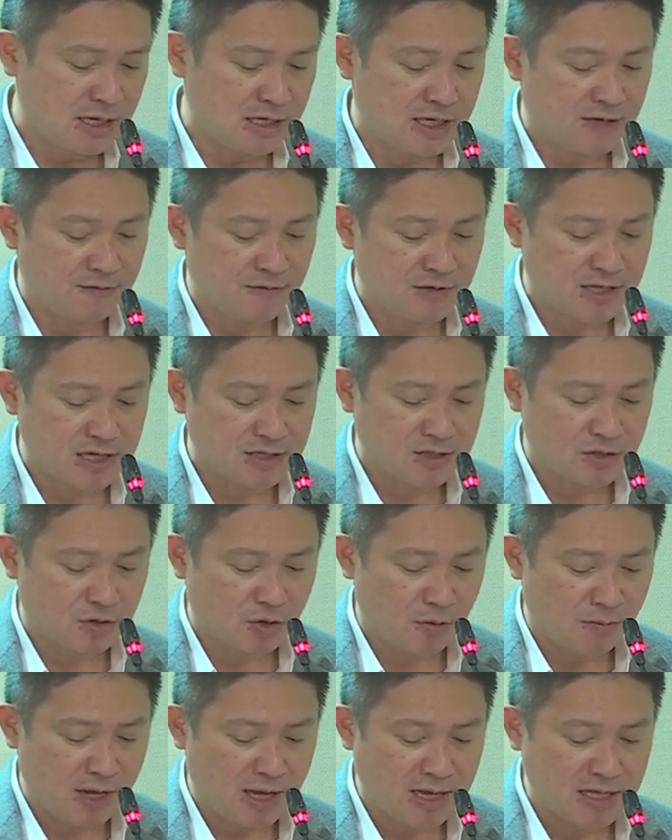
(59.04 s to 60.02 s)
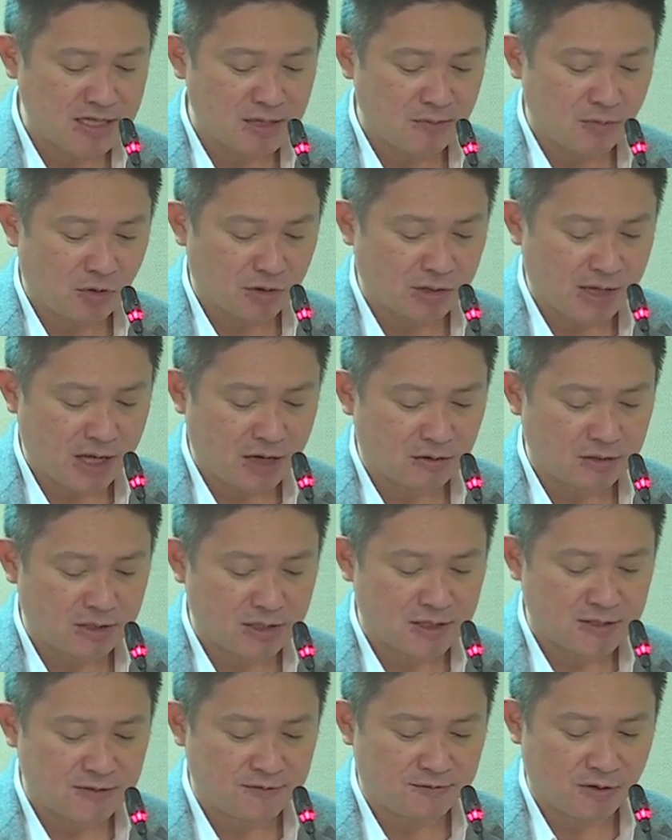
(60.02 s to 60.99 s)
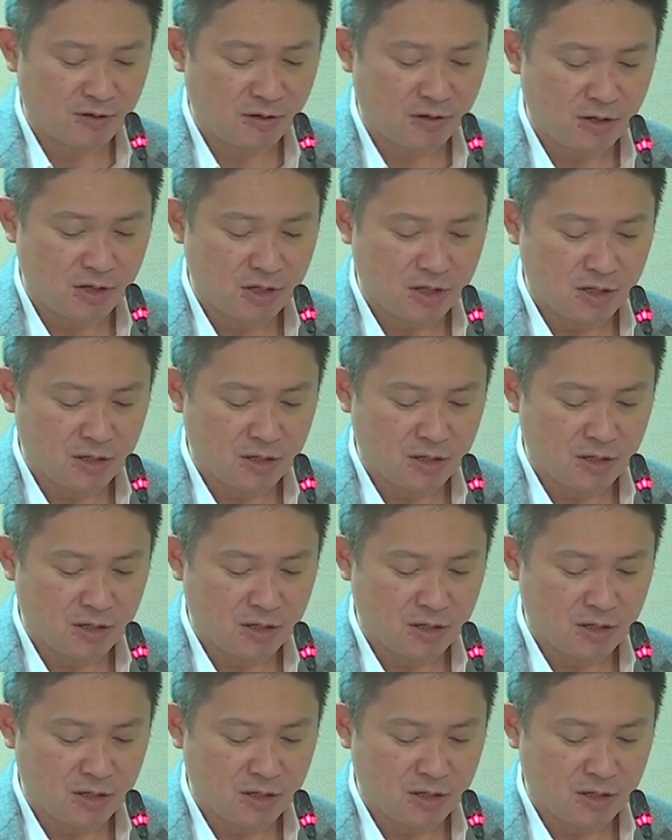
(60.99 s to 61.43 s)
And even as the domains and modalities for